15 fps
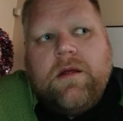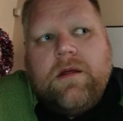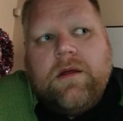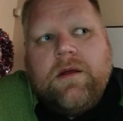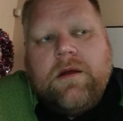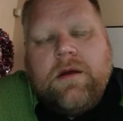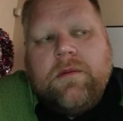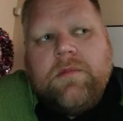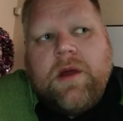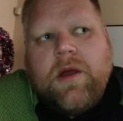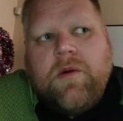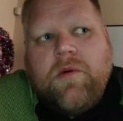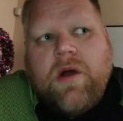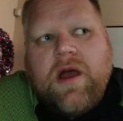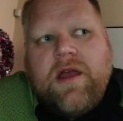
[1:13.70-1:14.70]
uh, my
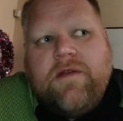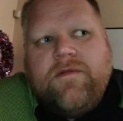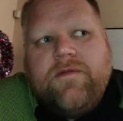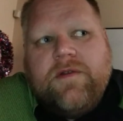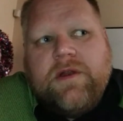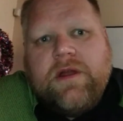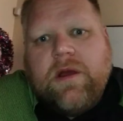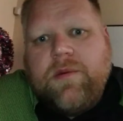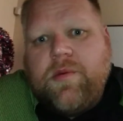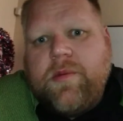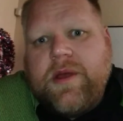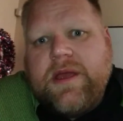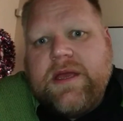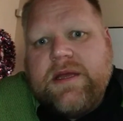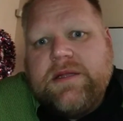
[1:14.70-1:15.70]
wife and a couple of my
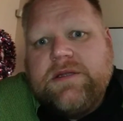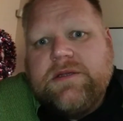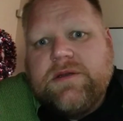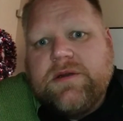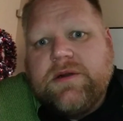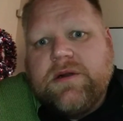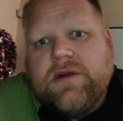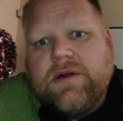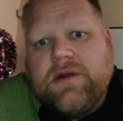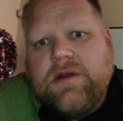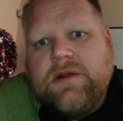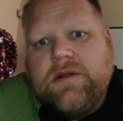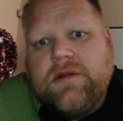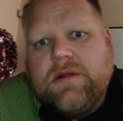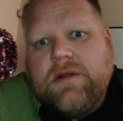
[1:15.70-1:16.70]
kids are
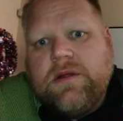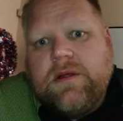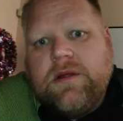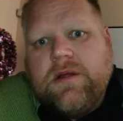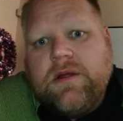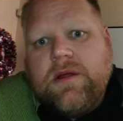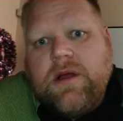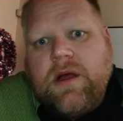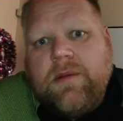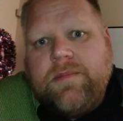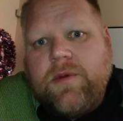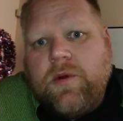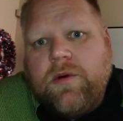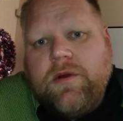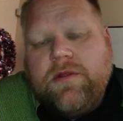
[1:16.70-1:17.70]
up
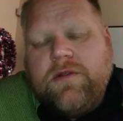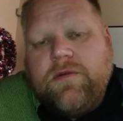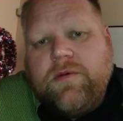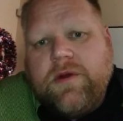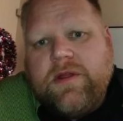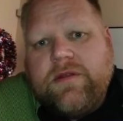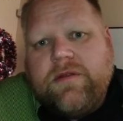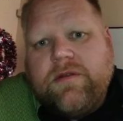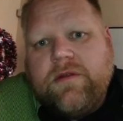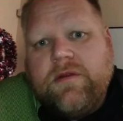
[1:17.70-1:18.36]
north with